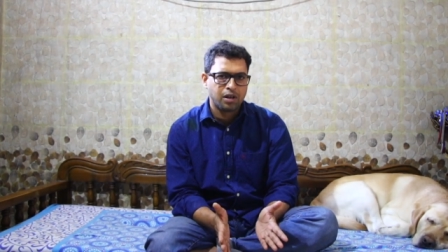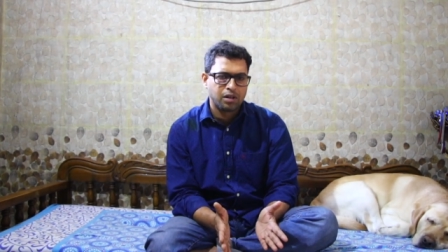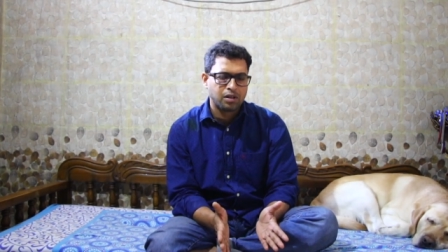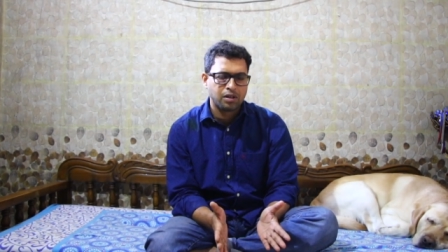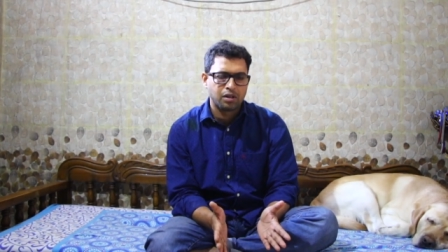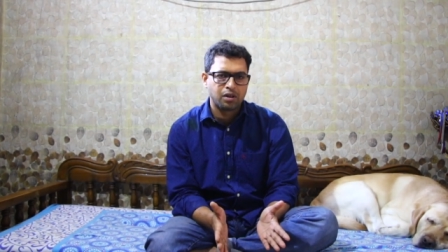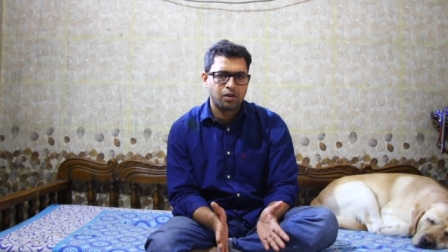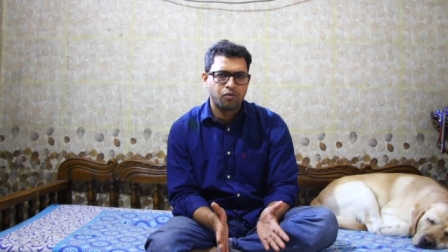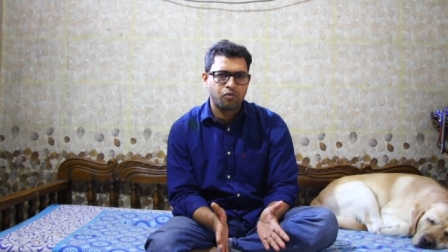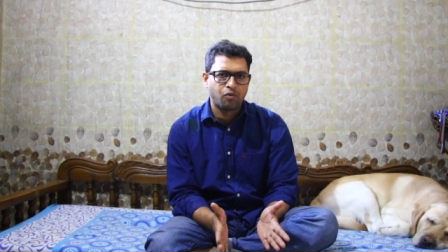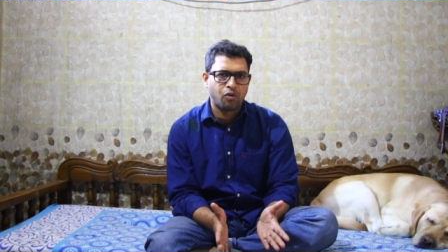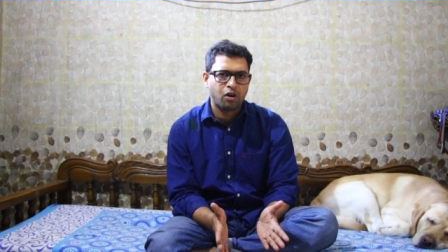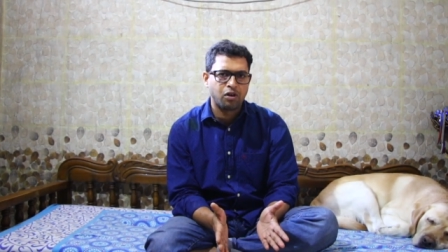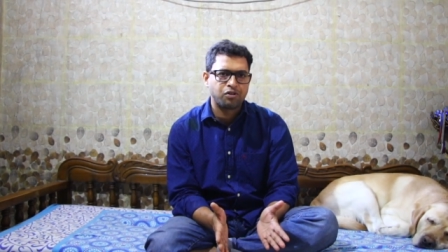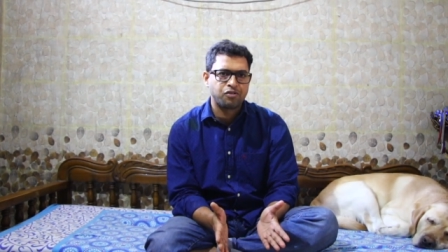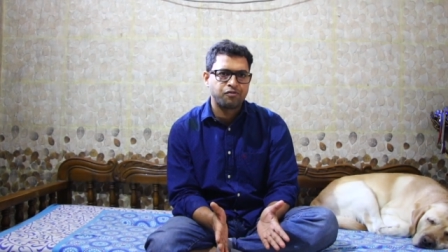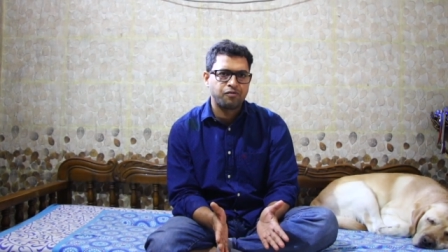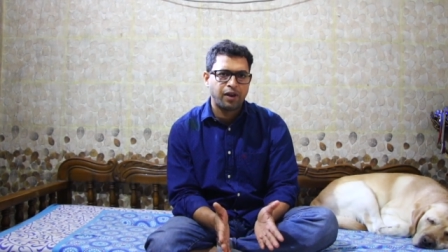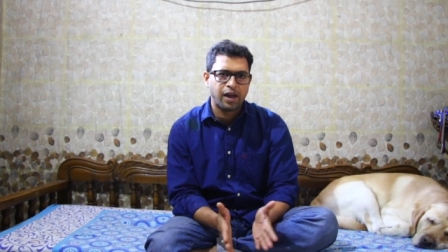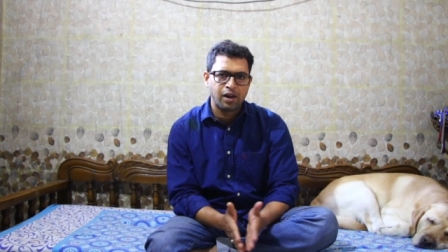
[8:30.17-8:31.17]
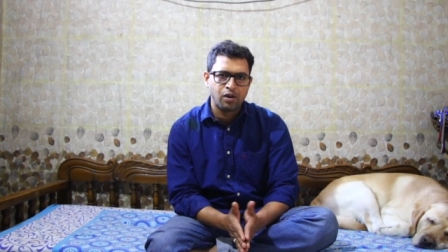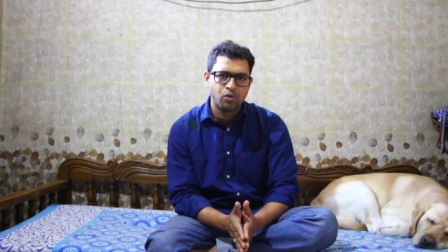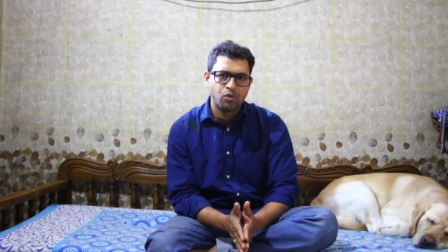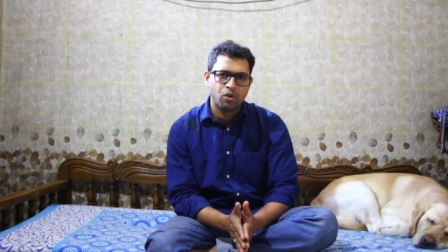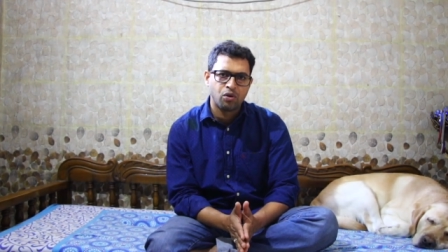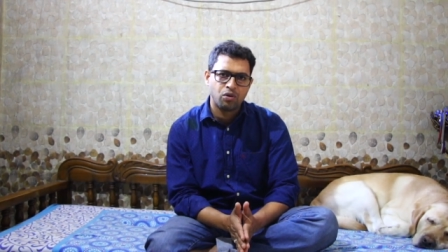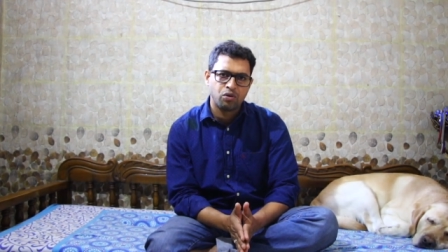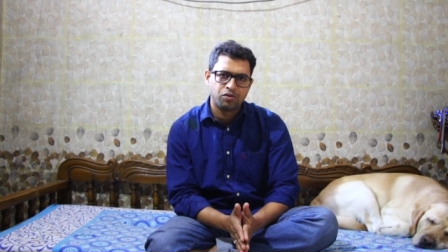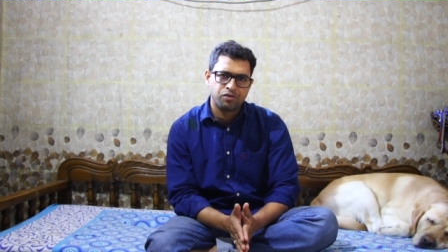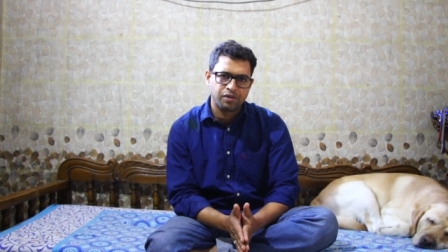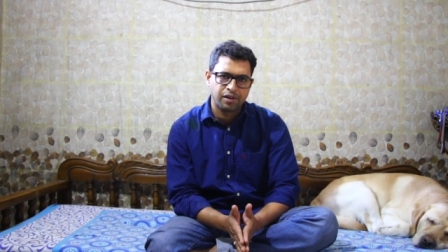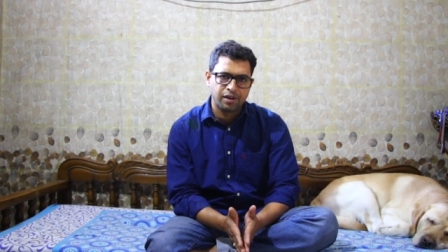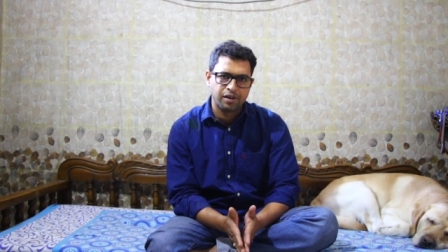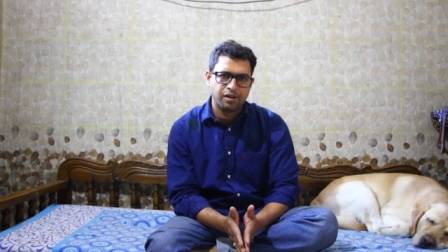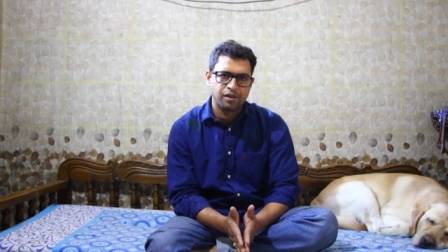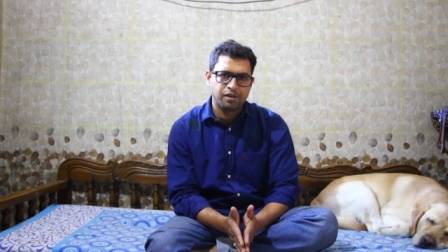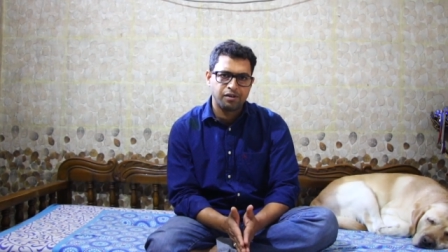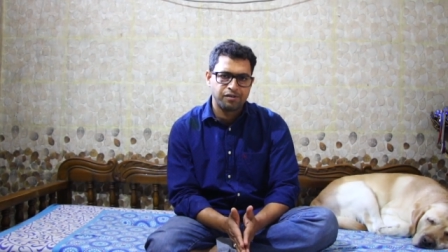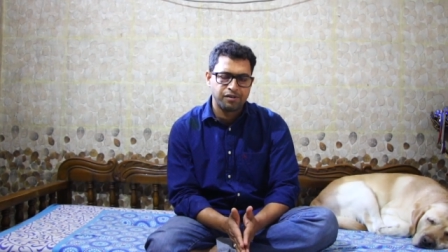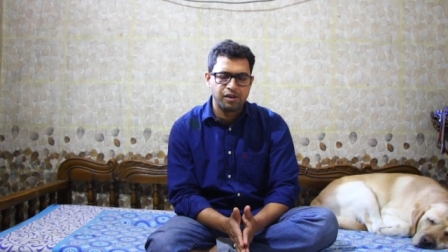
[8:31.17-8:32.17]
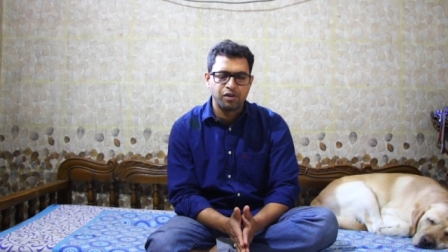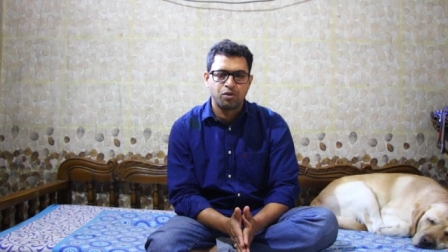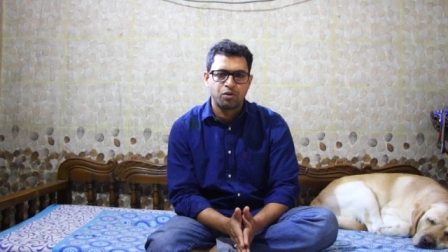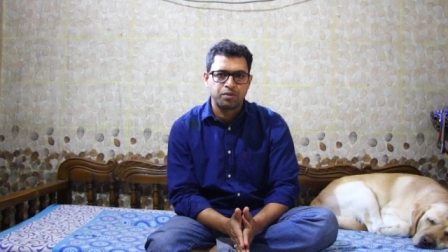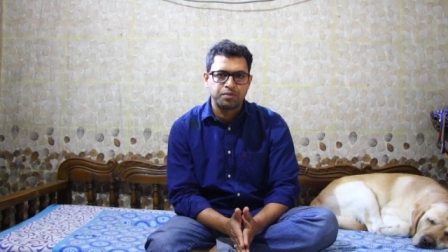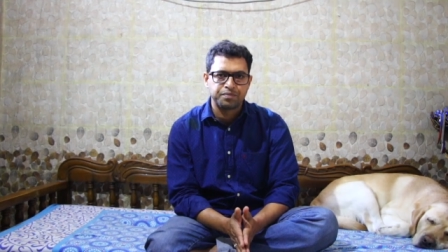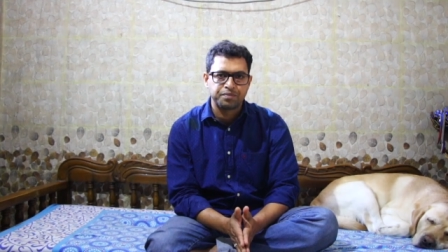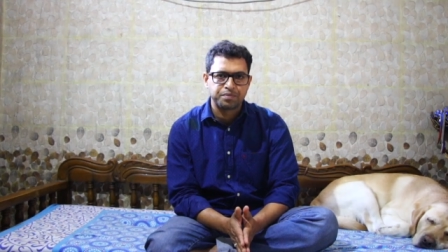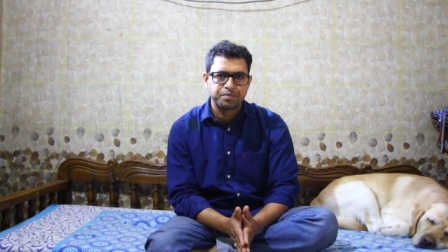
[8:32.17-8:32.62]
the word's value goes zero.